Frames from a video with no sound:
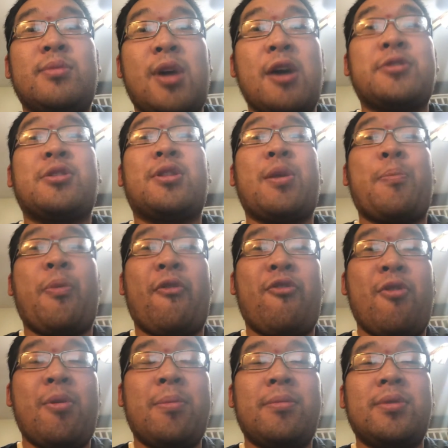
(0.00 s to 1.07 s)
Also, the
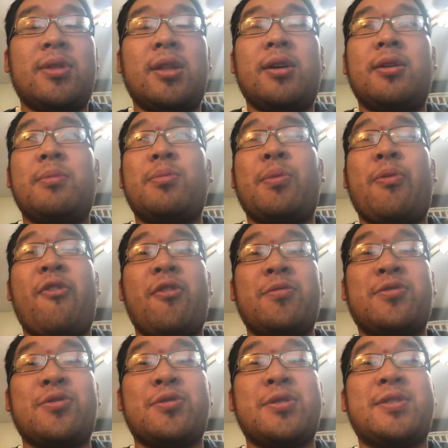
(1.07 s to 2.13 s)

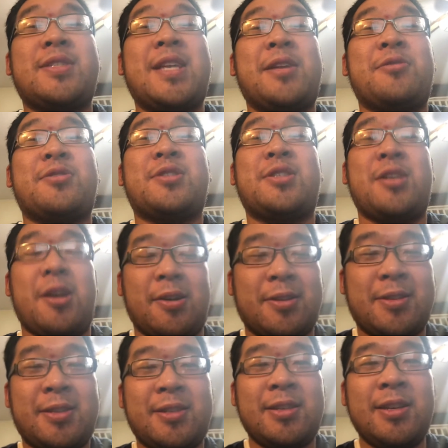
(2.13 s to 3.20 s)
Performance Center
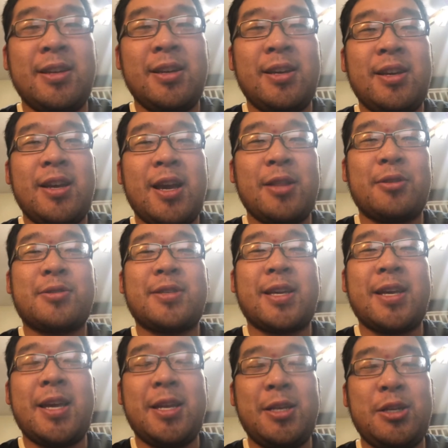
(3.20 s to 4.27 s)
sucks. It looks like
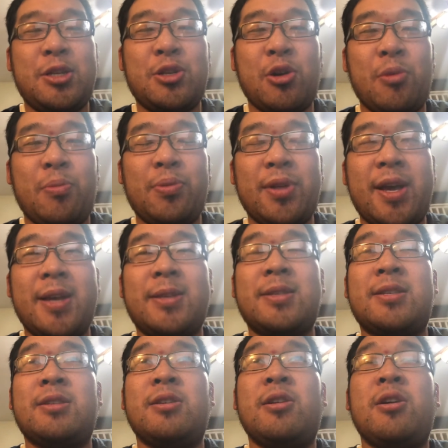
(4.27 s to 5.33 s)
an indie show
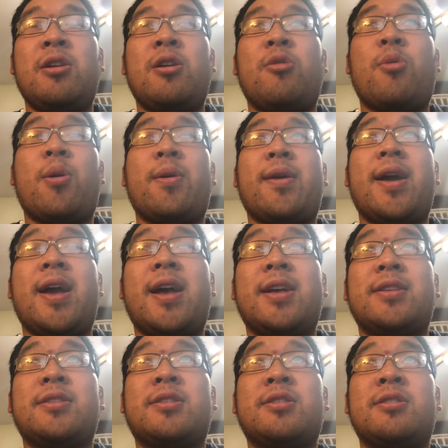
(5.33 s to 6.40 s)
place,
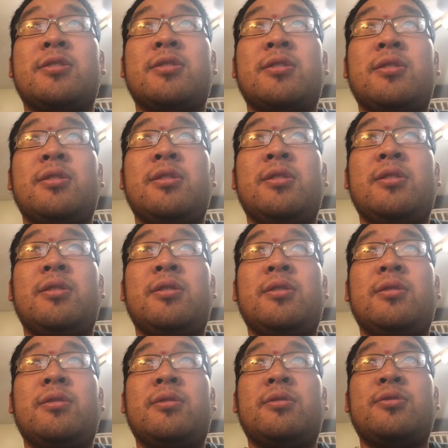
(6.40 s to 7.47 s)
whereas
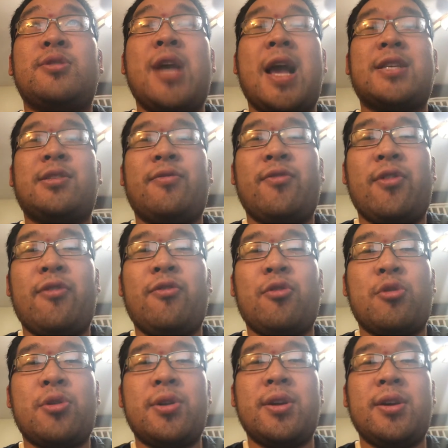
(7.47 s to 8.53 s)
Jacksonville,
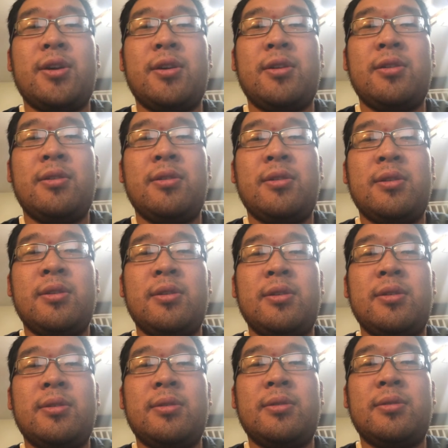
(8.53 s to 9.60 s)
Florida,
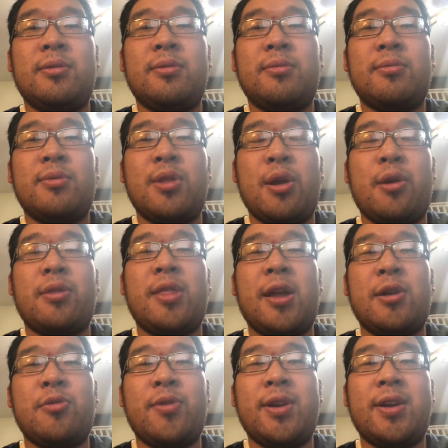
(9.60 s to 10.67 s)
that
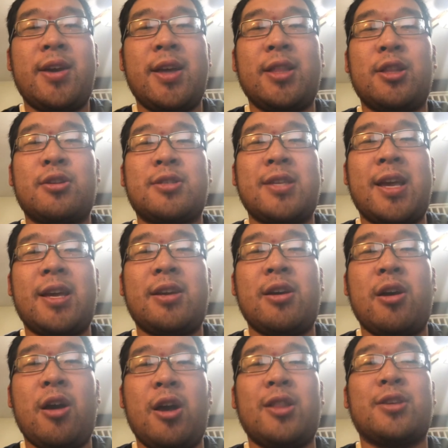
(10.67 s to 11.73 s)
arena, it looks like
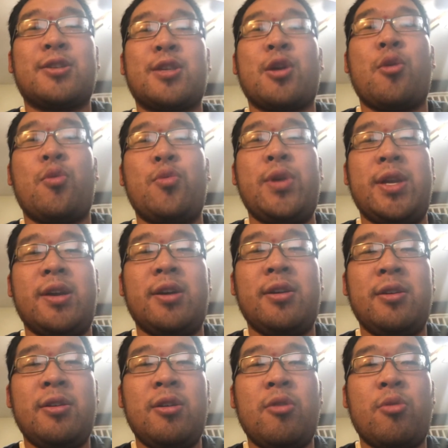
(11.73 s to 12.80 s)
an arena.
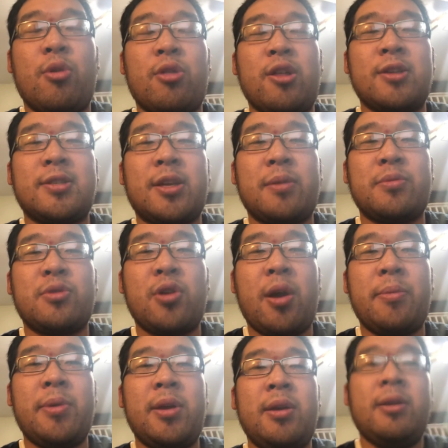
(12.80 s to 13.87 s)
What are your thoughts? Like, subscribe.